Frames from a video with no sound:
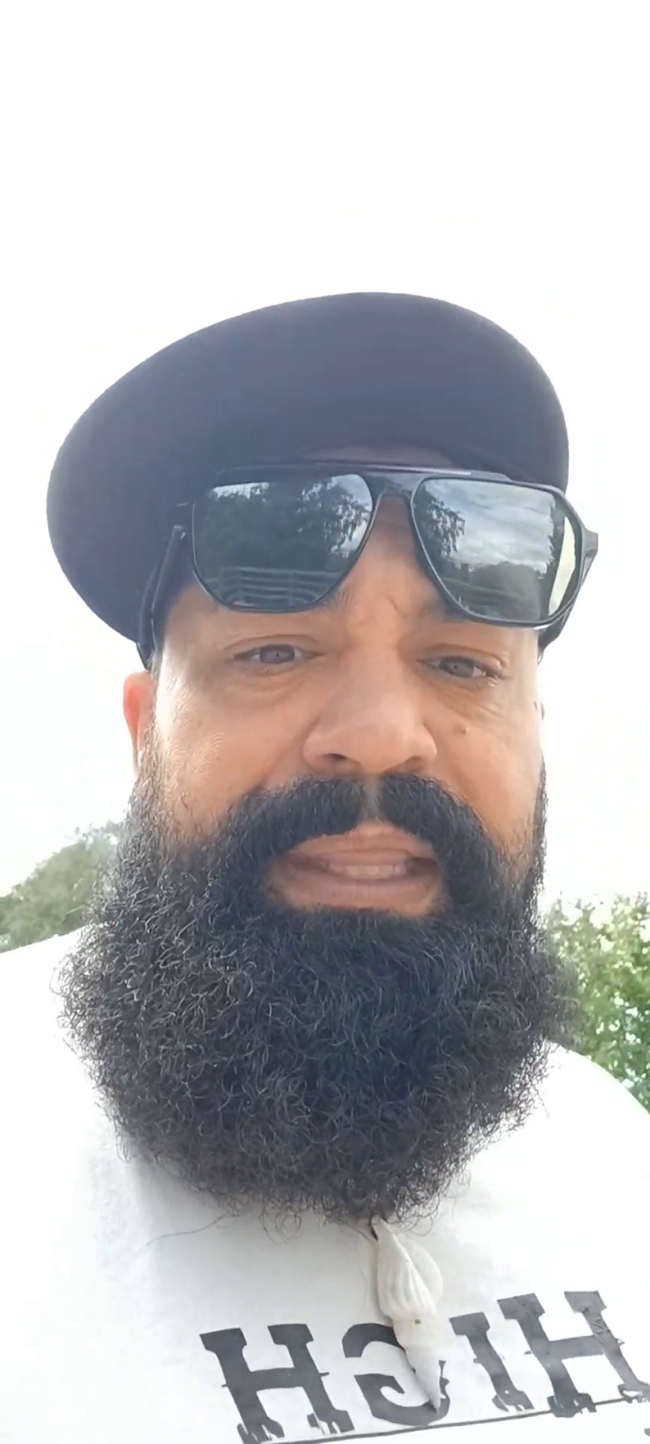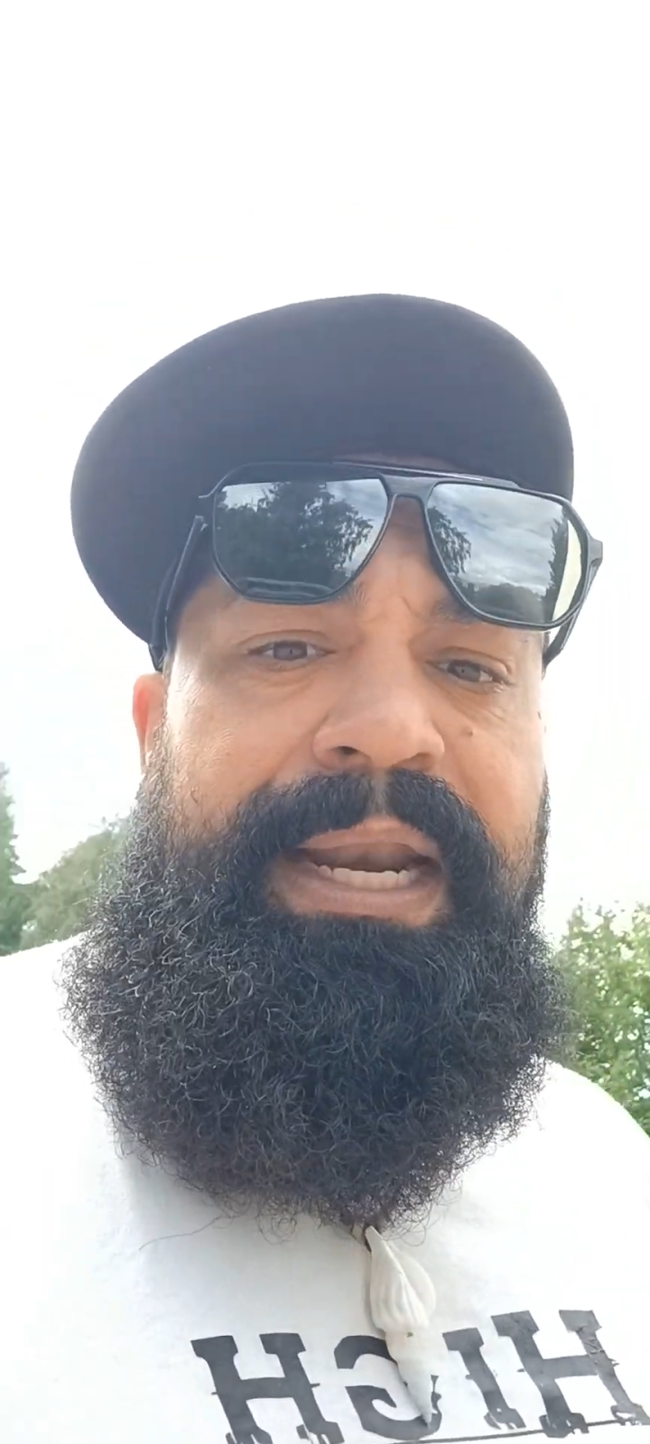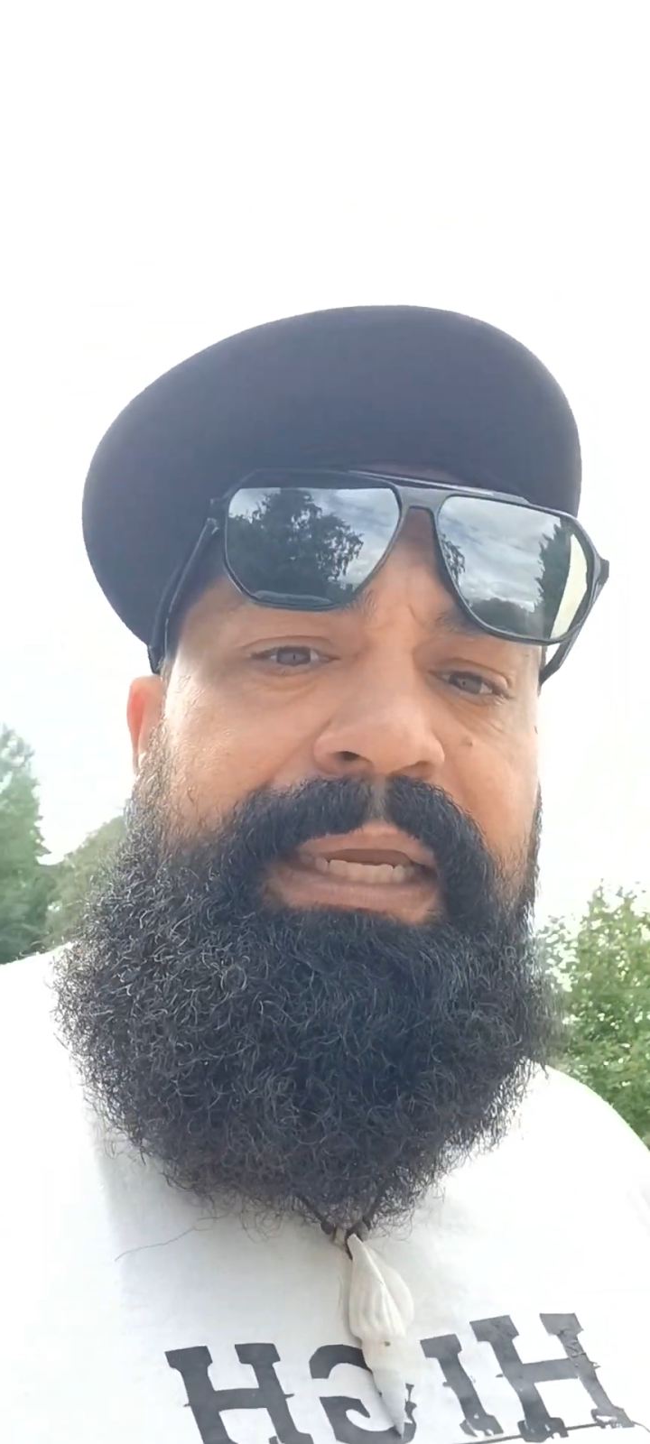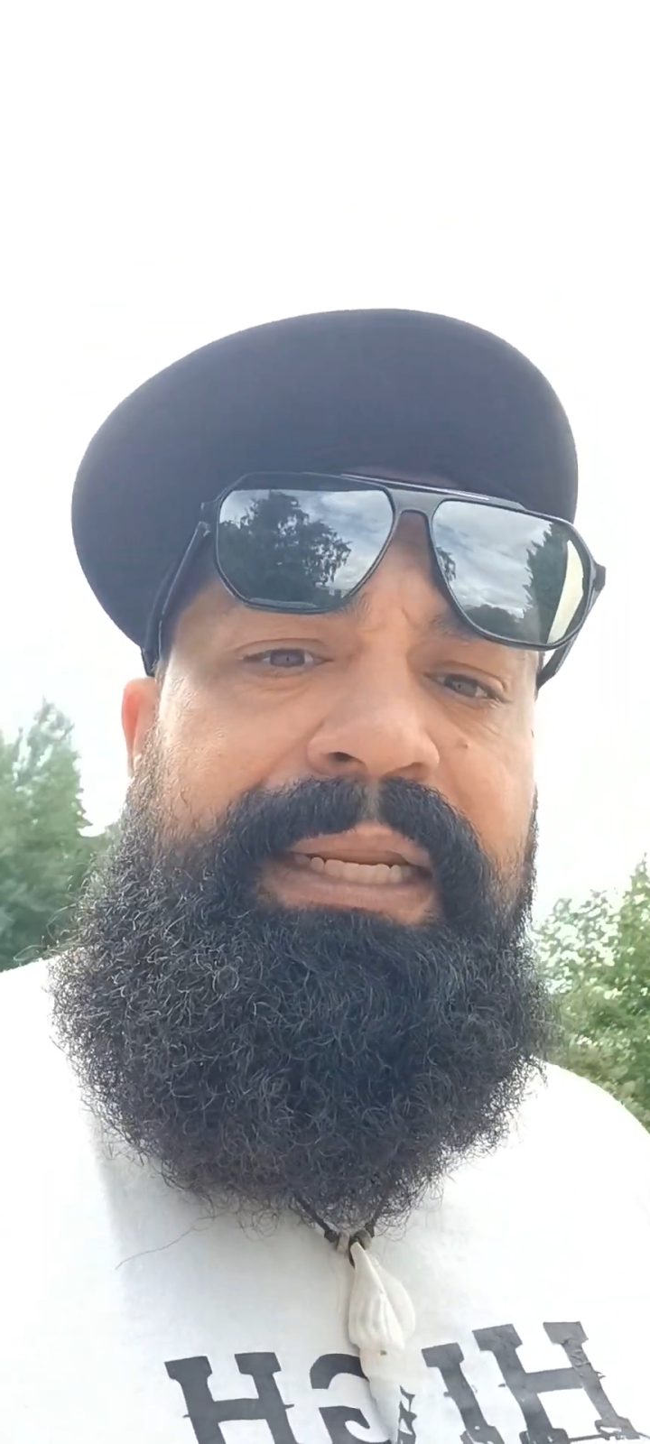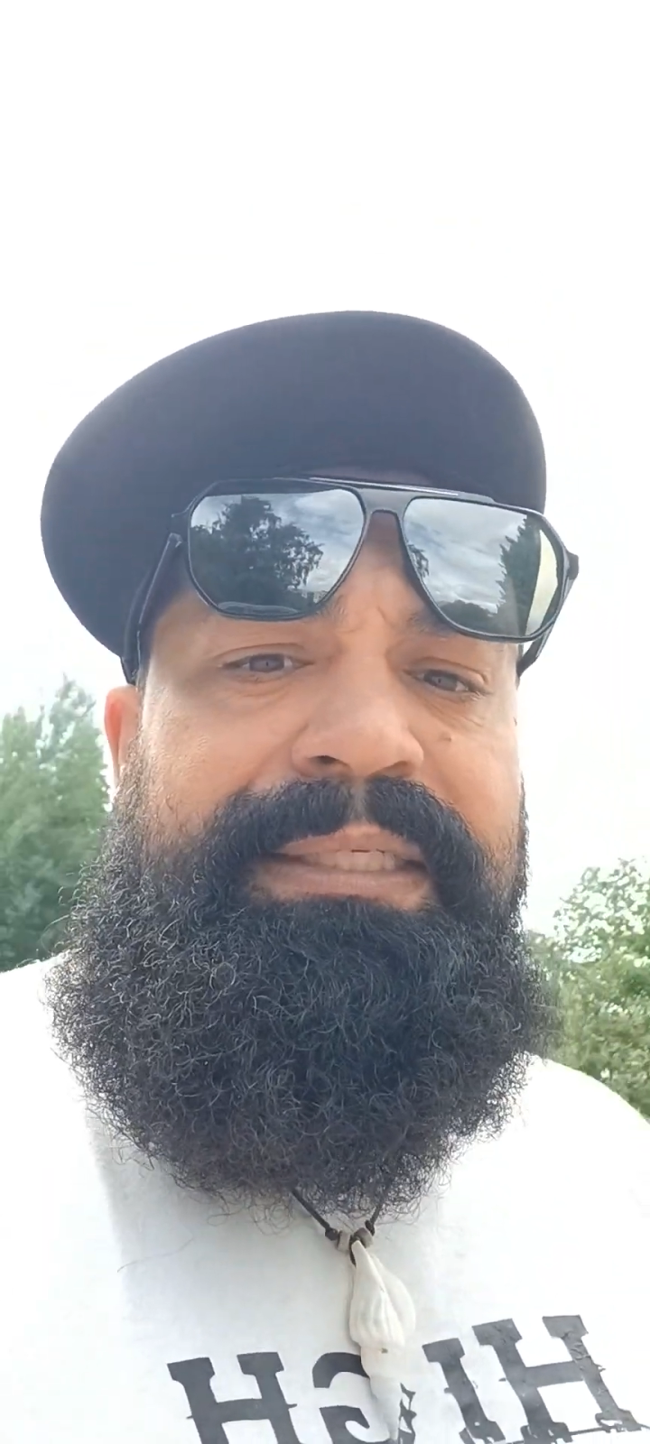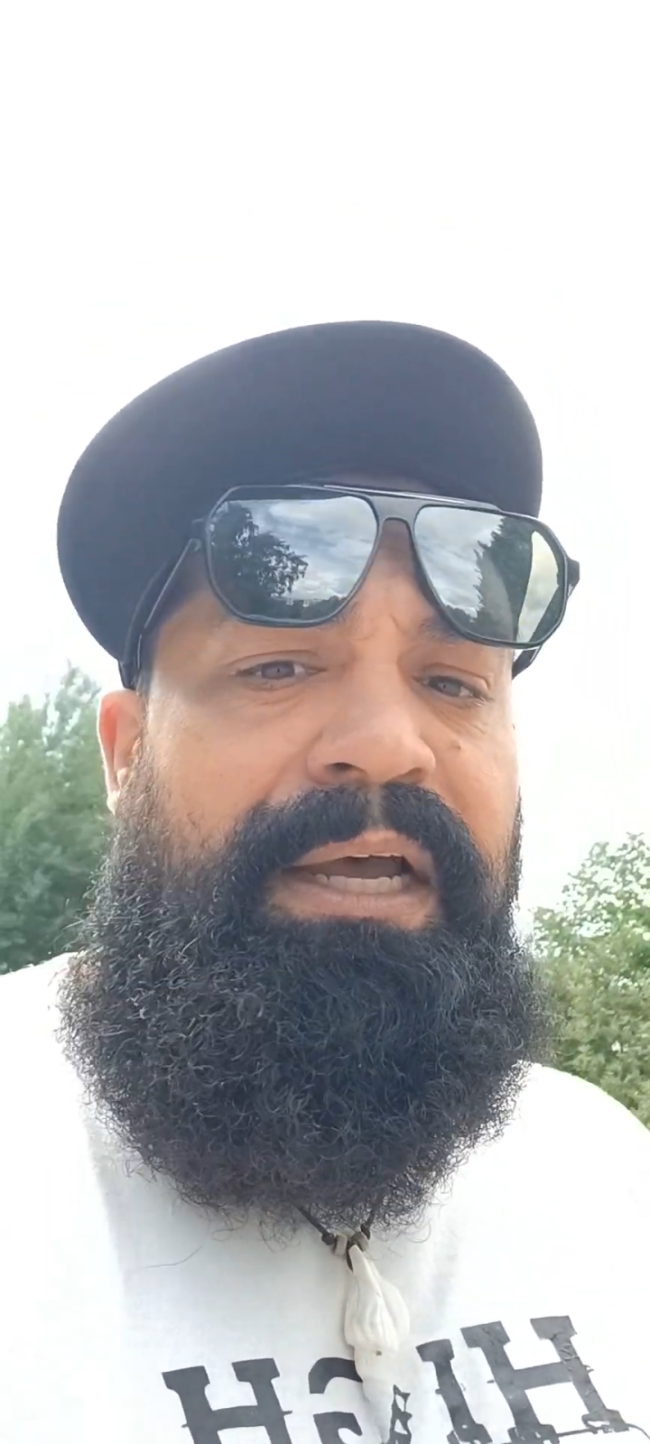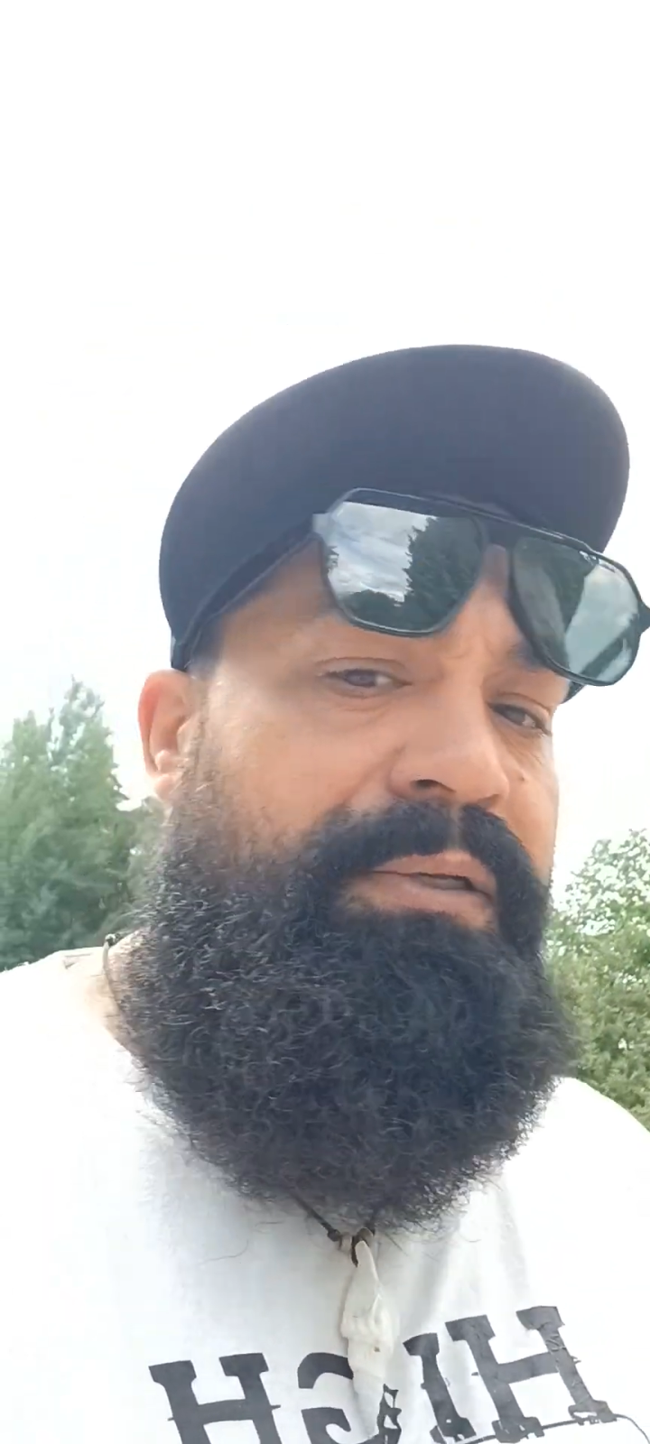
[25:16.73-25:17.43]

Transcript: that I get to tell